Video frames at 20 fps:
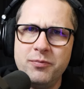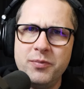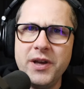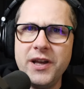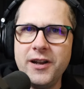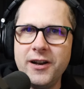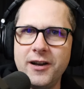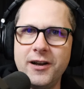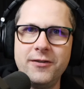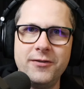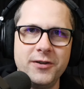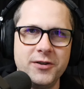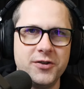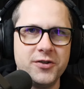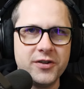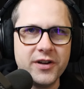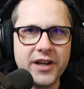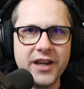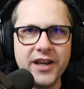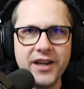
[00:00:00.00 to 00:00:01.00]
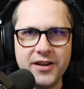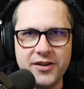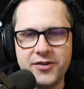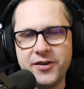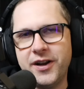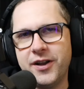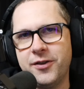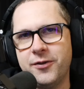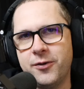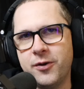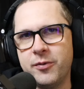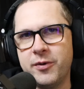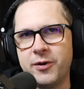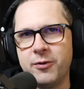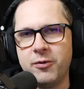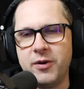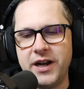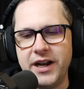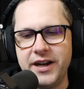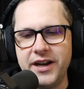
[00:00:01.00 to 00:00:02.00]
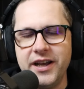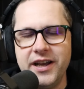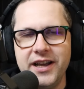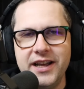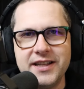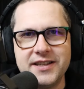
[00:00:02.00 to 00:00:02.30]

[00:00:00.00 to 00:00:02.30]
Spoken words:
bit of a tricky transformer to wind.